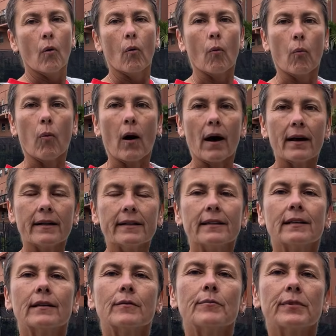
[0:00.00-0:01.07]
Why?
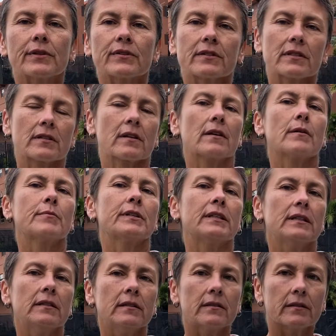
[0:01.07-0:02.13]
Because it's gonna be
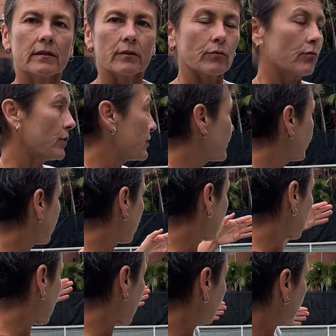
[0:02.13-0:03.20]
easier when you
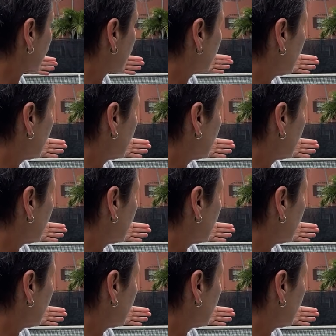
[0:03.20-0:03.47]
get up to